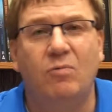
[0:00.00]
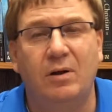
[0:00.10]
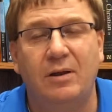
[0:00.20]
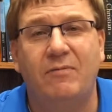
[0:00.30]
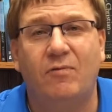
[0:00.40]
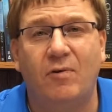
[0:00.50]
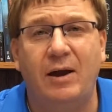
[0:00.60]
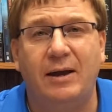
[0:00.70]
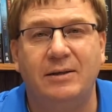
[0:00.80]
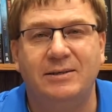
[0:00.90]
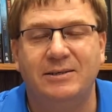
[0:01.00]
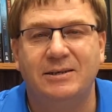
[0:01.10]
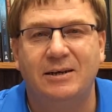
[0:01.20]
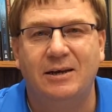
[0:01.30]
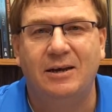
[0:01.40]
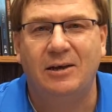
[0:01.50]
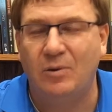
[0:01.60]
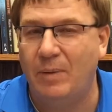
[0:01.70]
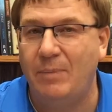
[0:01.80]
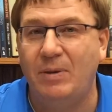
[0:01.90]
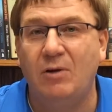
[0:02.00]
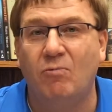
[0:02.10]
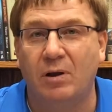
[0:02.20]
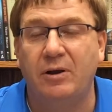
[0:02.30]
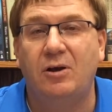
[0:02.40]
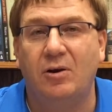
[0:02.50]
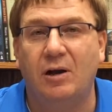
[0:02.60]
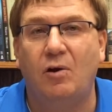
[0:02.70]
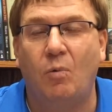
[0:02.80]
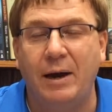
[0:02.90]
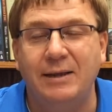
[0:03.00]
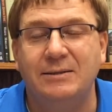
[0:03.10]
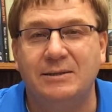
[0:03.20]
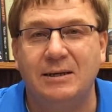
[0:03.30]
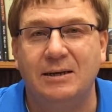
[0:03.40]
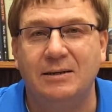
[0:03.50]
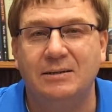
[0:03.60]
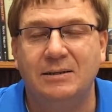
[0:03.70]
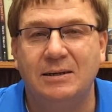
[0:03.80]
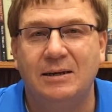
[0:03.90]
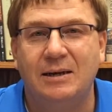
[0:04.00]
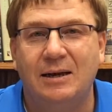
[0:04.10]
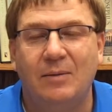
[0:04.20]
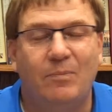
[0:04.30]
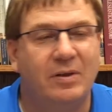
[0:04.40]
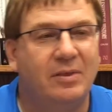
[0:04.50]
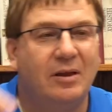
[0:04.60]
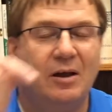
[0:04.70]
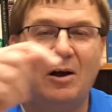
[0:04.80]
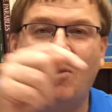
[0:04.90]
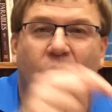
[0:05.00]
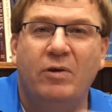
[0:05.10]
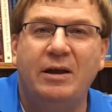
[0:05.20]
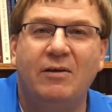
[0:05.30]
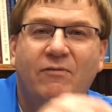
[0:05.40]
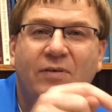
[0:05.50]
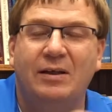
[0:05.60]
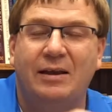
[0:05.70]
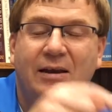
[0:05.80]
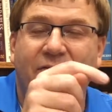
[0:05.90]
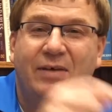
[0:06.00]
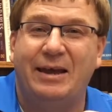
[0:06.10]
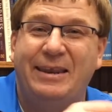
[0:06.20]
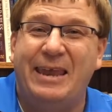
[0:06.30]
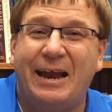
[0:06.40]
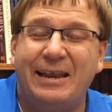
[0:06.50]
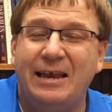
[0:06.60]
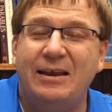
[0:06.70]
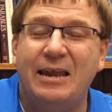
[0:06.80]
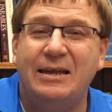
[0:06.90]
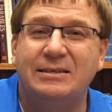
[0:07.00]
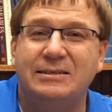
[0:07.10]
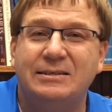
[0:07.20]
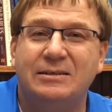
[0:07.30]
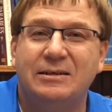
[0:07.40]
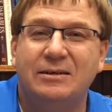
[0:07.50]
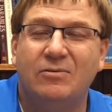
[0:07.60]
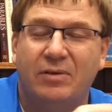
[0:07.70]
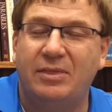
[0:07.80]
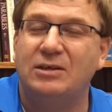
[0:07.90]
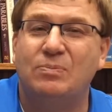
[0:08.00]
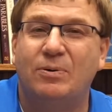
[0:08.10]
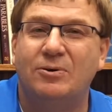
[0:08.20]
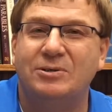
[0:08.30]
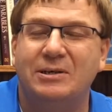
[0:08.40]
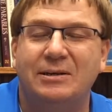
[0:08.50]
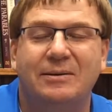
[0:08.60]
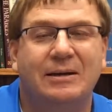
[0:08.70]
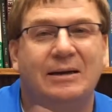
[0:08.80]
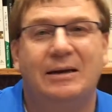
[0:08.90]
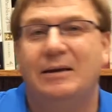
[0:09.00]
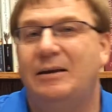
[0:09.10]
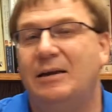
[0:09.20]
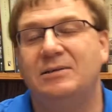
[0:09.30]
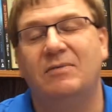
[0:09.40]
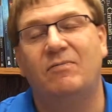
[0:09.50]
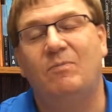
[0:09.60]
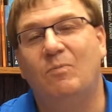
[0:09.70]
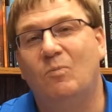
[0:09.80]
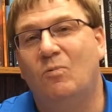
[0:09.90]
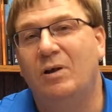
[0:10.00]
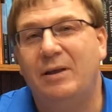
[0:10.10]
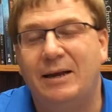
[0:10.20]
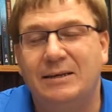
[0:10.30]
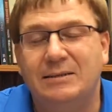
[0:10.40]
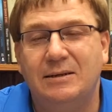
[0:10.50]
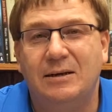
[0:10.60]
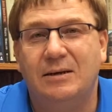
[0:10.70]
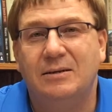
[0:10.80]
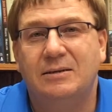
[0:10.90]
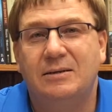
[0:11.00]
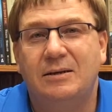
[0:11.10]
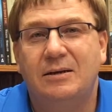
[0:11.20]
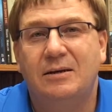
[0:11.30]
really friends? You may be really good acquaintances, but a real feeling of connectedness with this person doesn't really exist.